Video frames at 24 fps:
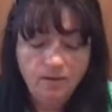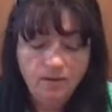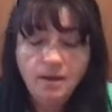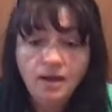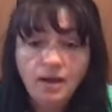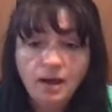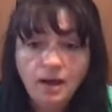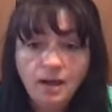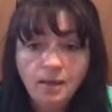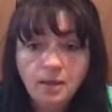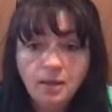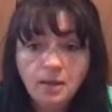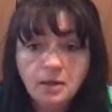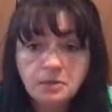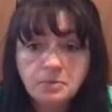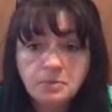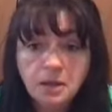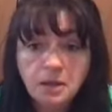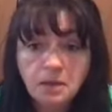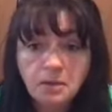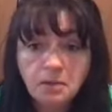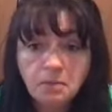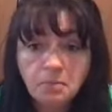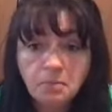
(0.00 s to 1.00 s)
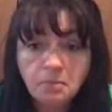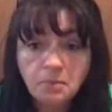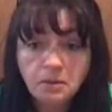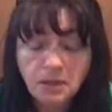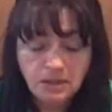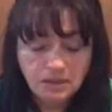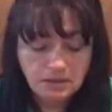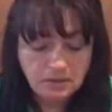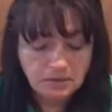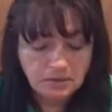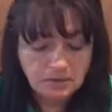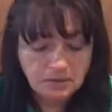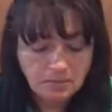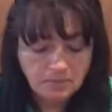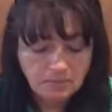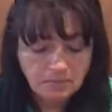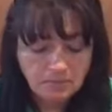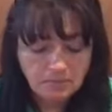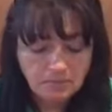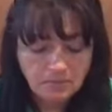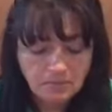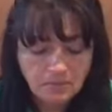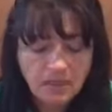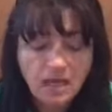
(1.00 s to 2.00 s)
I lost my place.
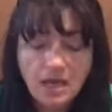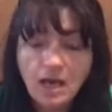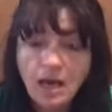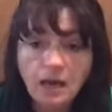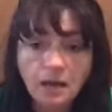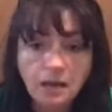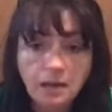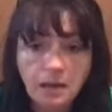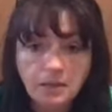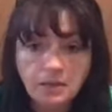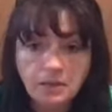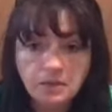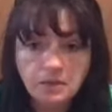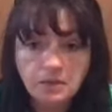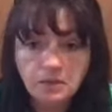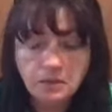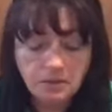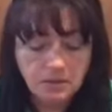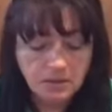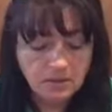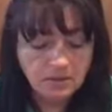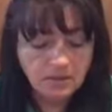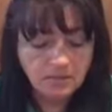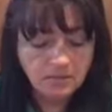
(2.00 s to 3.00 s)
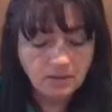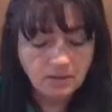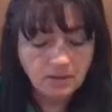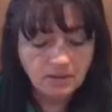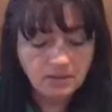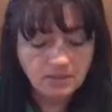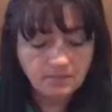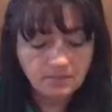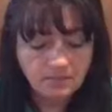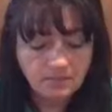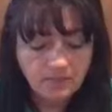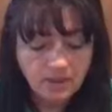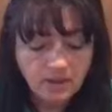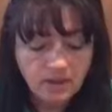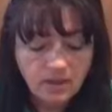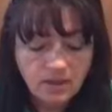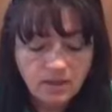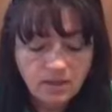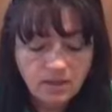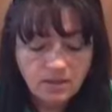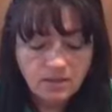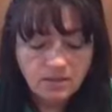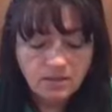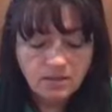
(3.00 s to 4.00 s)
I can't do 2 things at once.
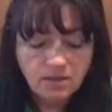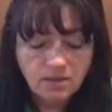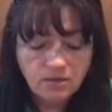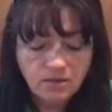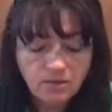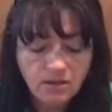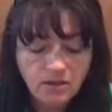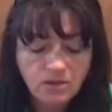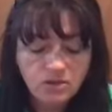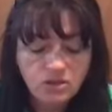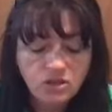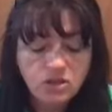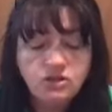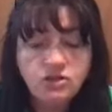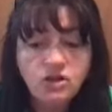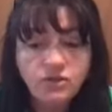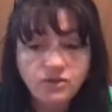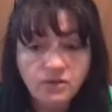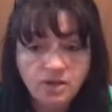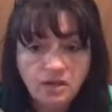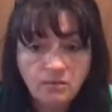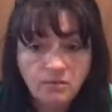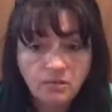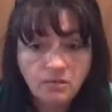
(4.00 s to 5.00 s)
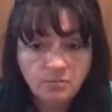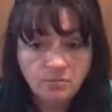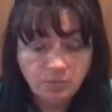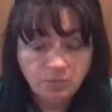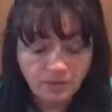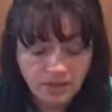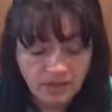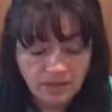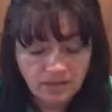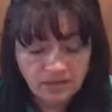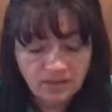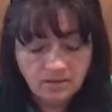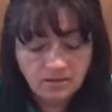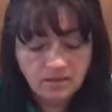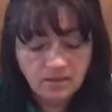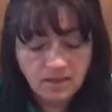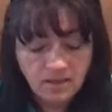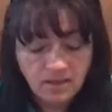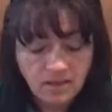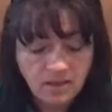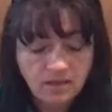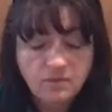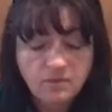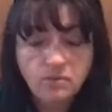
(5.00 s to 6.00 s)
So she thought that it would blend
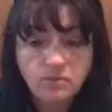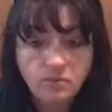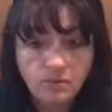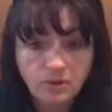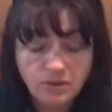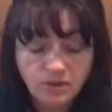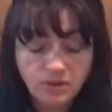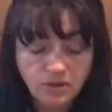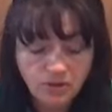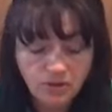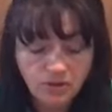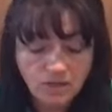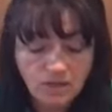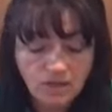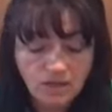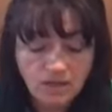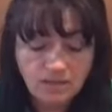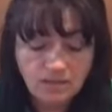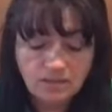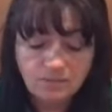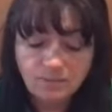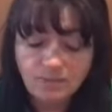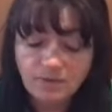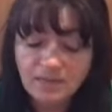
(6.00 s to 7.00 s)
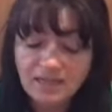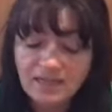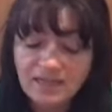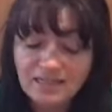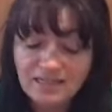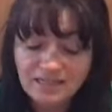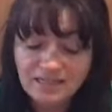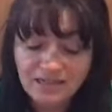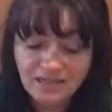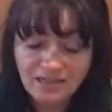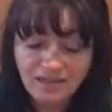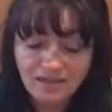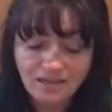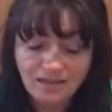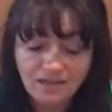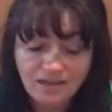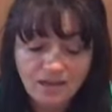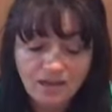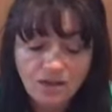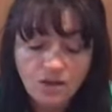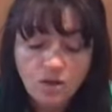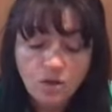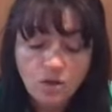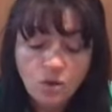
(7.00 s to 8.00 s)
in with the cookies, but it didn't.
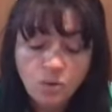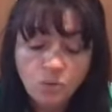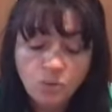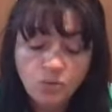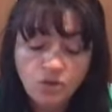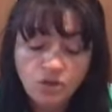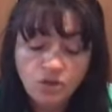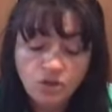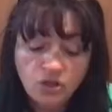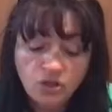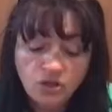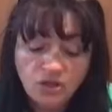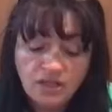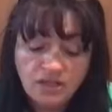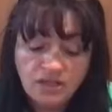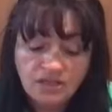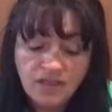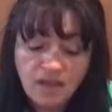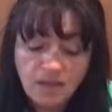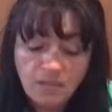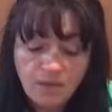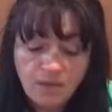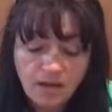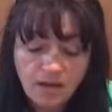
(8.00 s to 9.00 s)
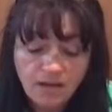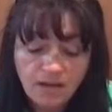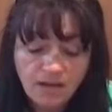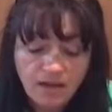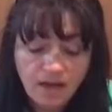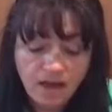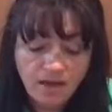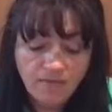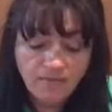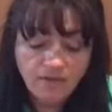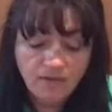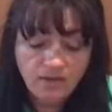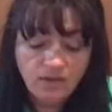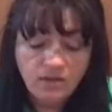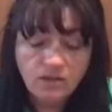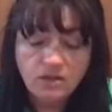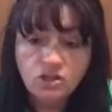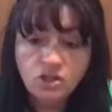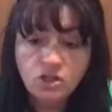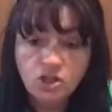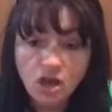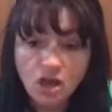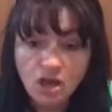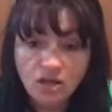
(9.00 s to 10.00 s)
When the cookies came out of the oven, the
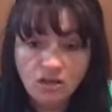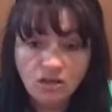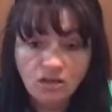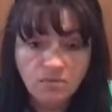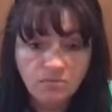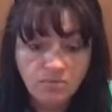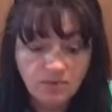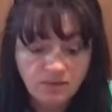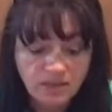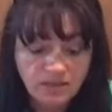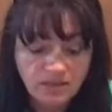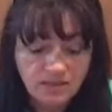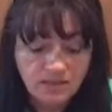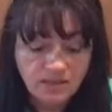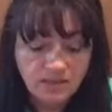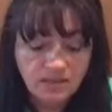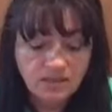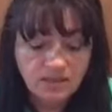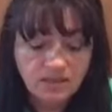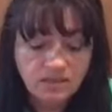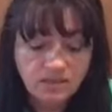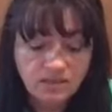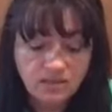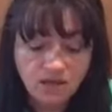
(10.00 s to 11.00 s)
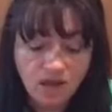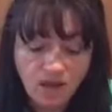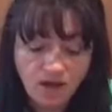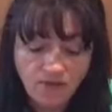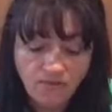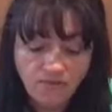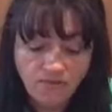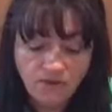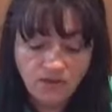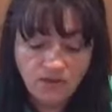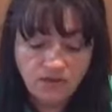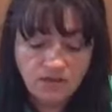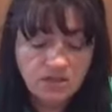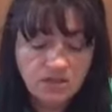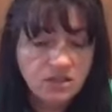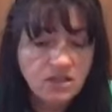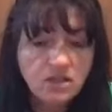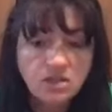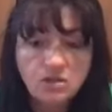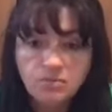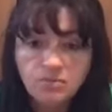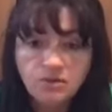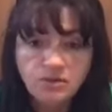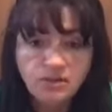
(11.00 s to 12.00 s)
chocolate bits had softened,
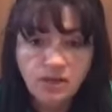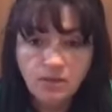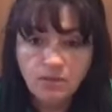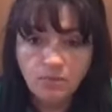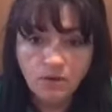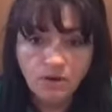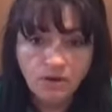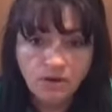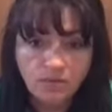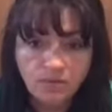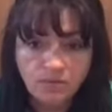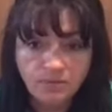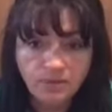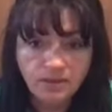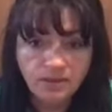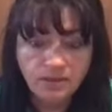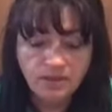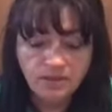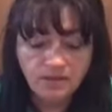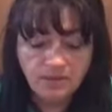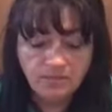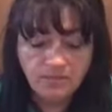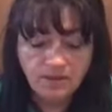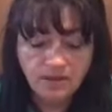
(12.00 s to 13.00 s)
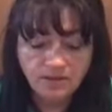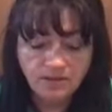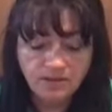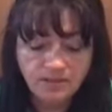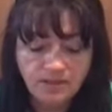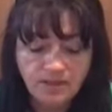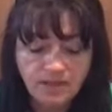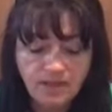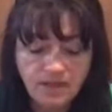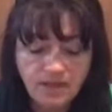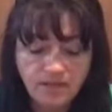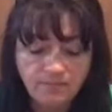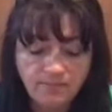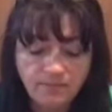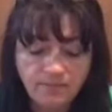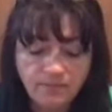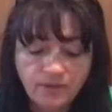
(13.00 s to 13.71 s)
but they weren't completely melted in.